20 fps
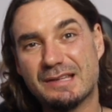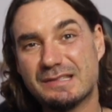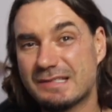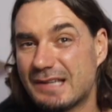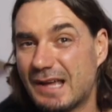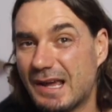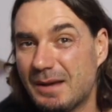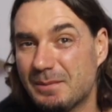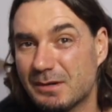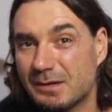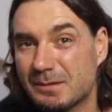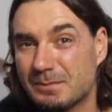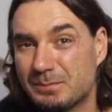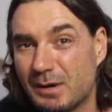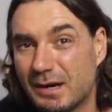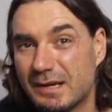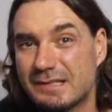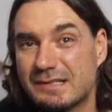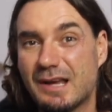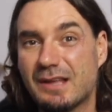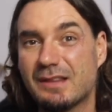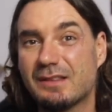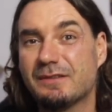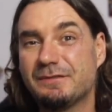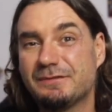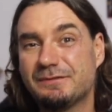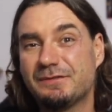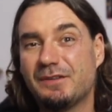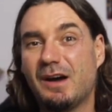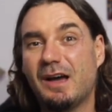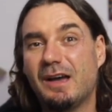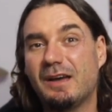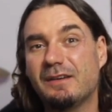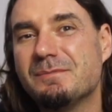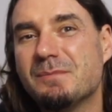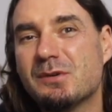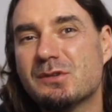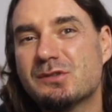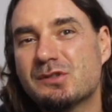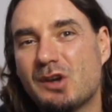And today I'm going to break down the
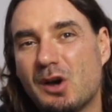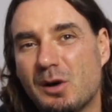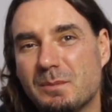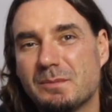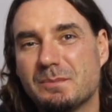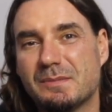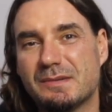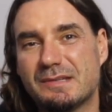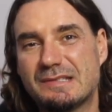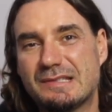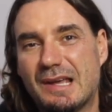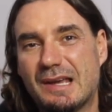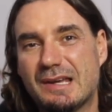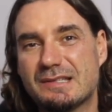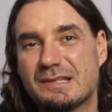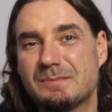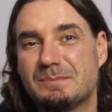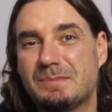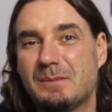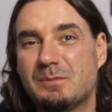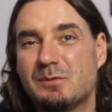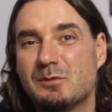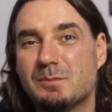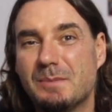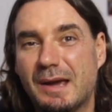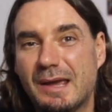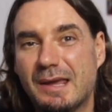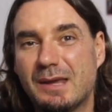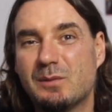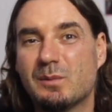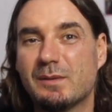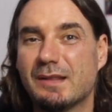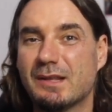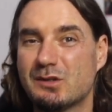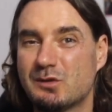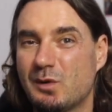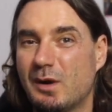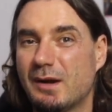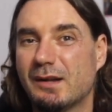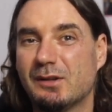5 most common mistakes that people make when
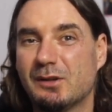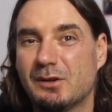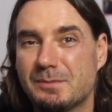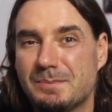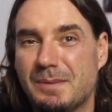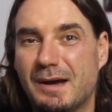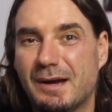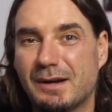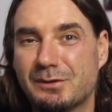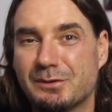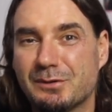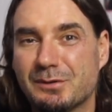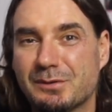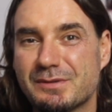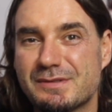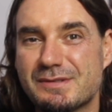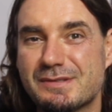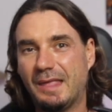they're trying to learn bar chords.